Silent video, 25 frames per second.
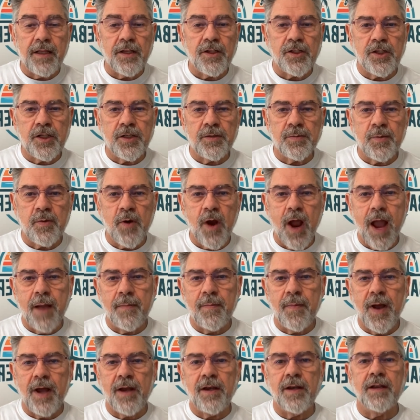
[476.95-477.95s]
the
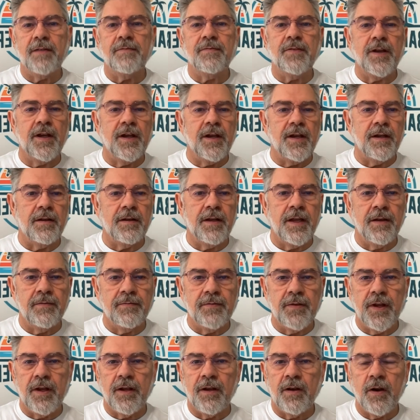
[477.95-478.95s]
subscribe button if
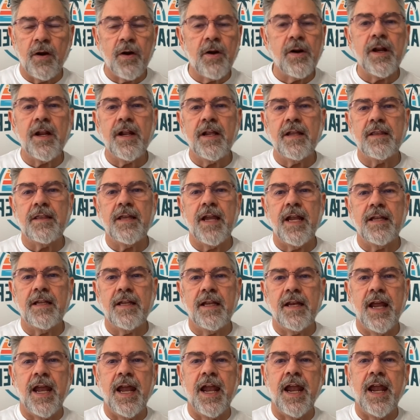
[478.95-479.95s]
you learned anything
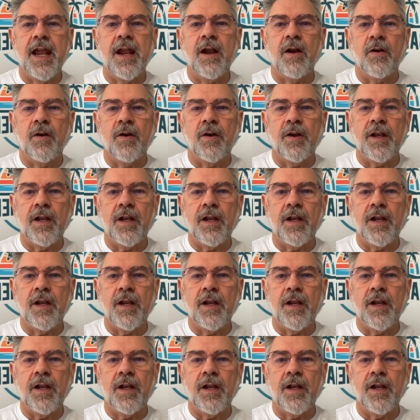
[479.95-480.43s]
today or you